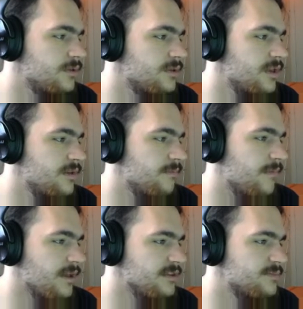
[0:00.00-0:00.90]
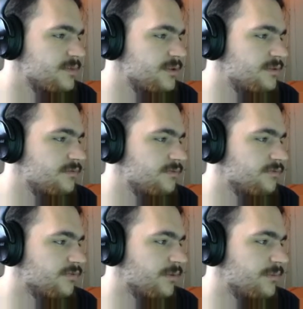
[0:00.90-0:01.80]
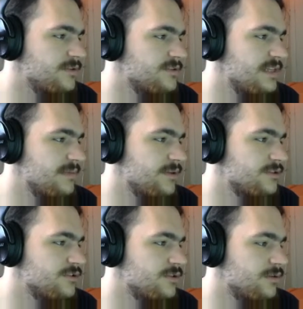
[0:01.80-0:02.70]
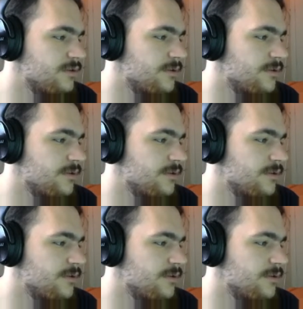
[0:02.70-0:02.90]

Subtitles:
get max speed from his Steam Engine,